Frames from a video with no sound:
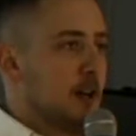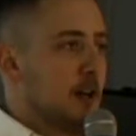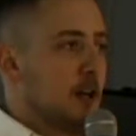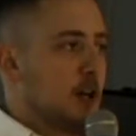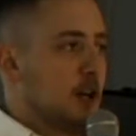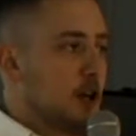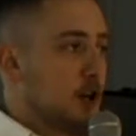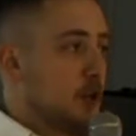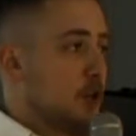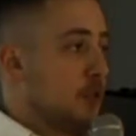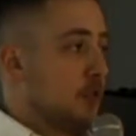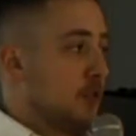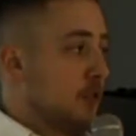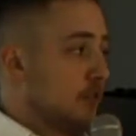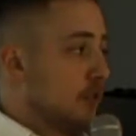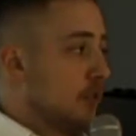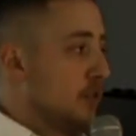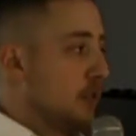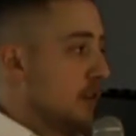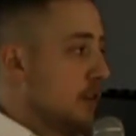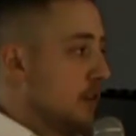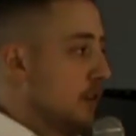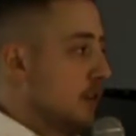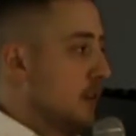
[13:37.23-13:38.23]
get accused of
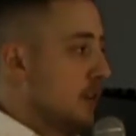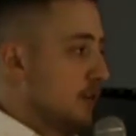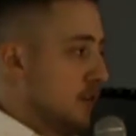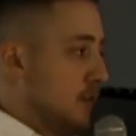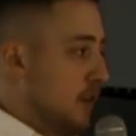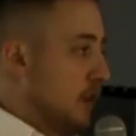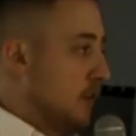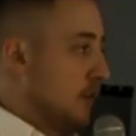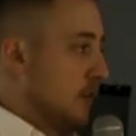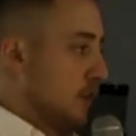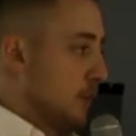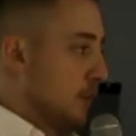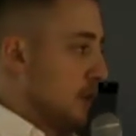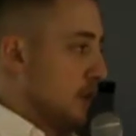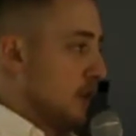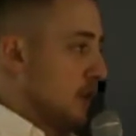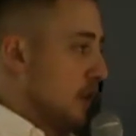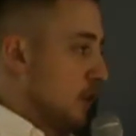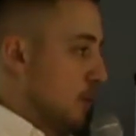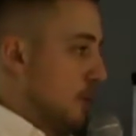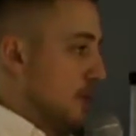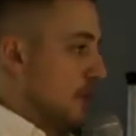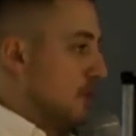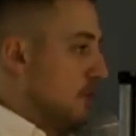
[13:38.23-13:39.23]
stealing if that's something
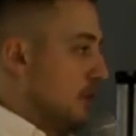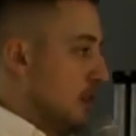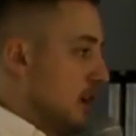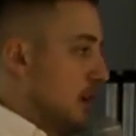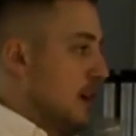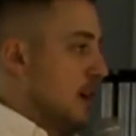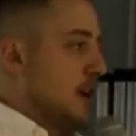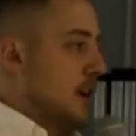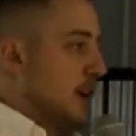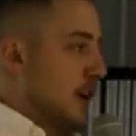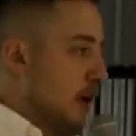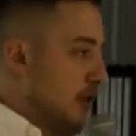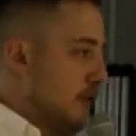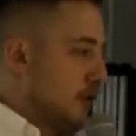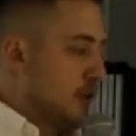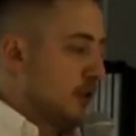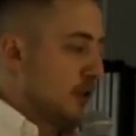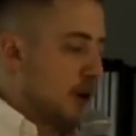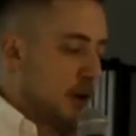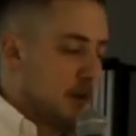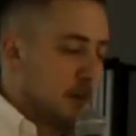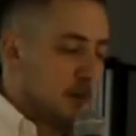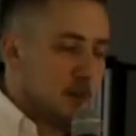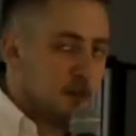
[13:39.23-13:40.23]
that we've never
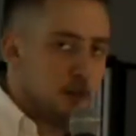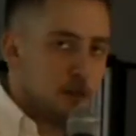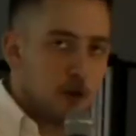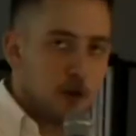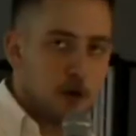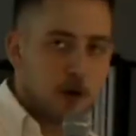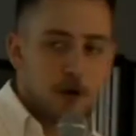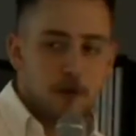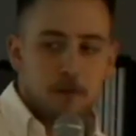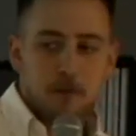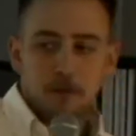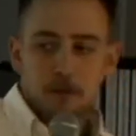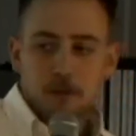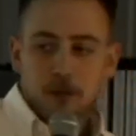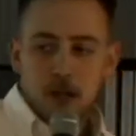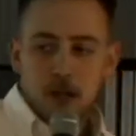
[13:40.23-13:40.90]
done before.